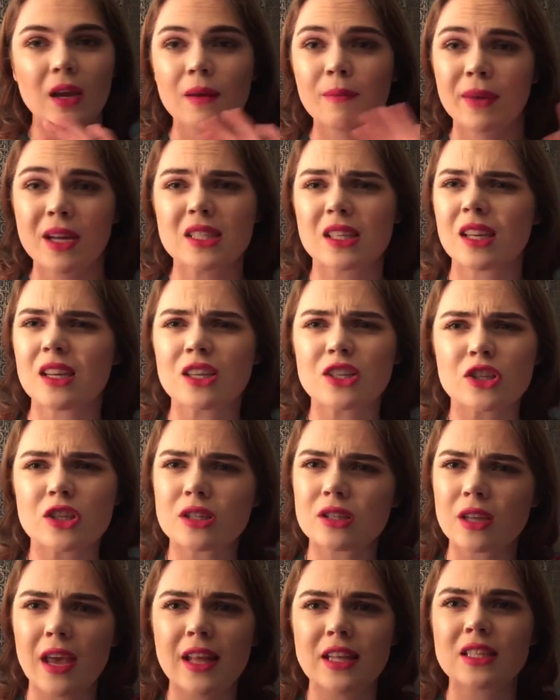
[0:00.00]
my skin is
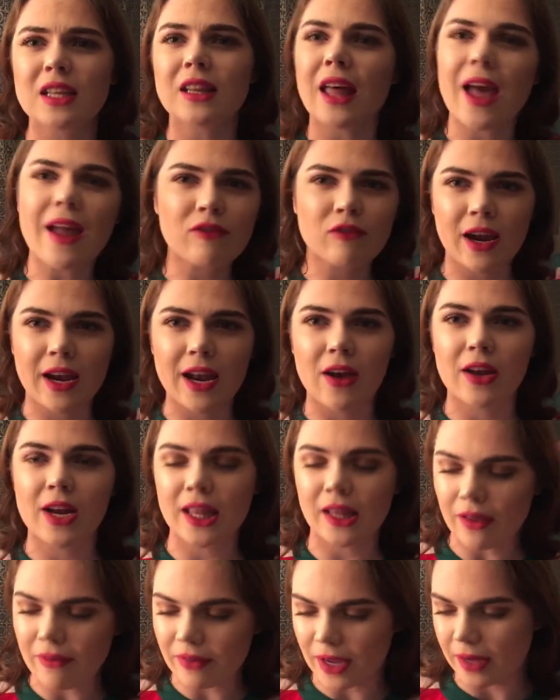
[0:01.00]
just, it's alive right now and I
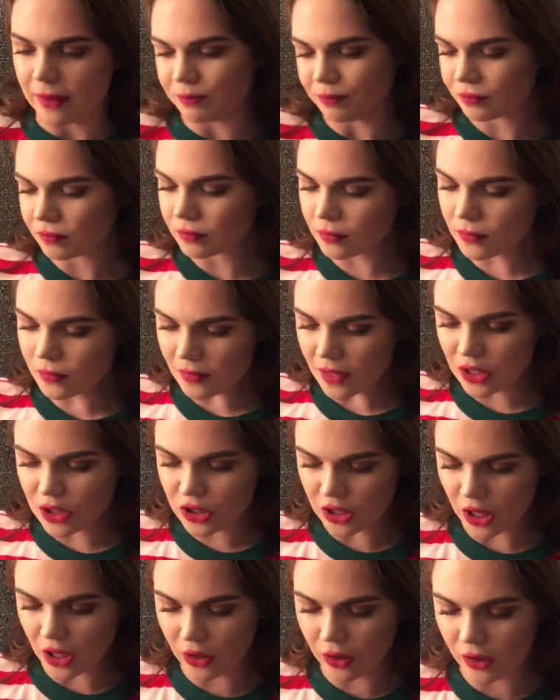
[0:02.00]
love it.
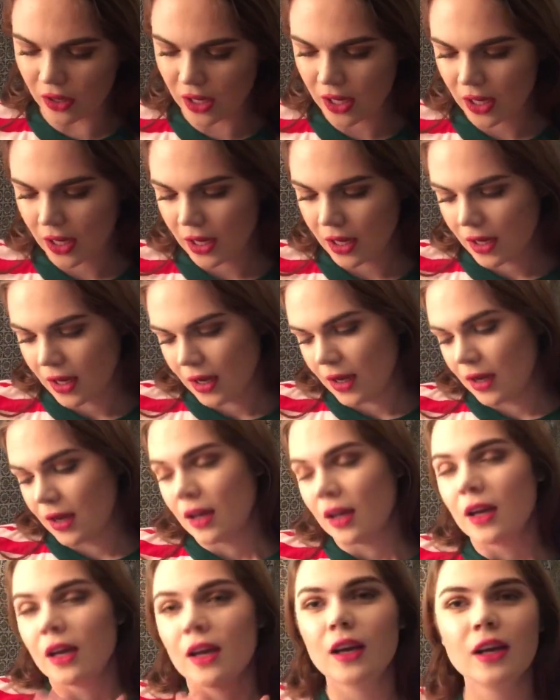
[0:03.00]
So,
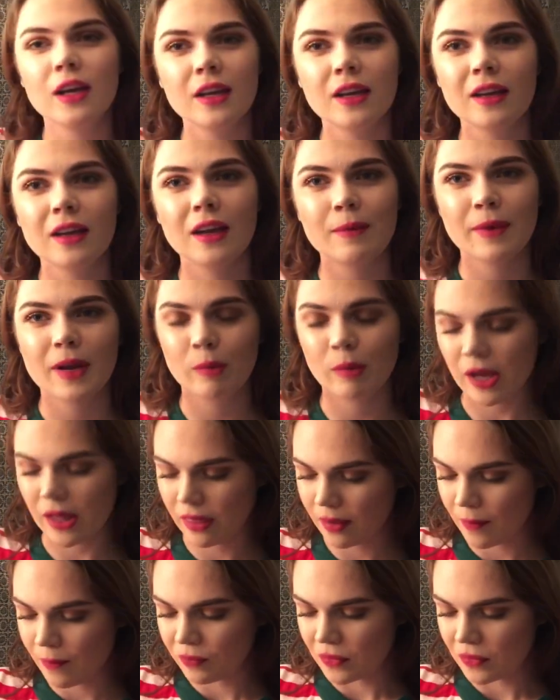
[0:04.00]
I'm out of breath.